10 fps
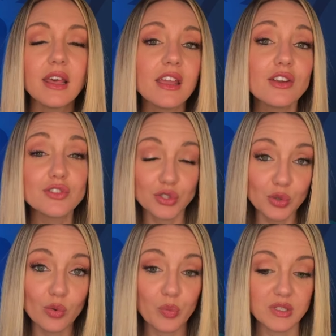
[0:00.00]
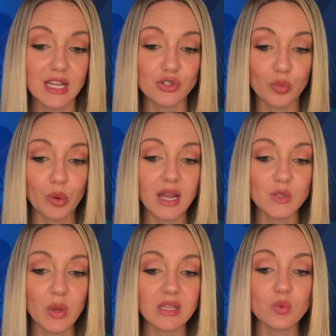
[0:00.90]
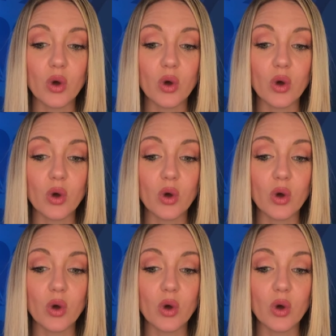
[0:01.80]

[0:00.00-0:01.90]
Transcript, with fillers: Here's two potential prospects.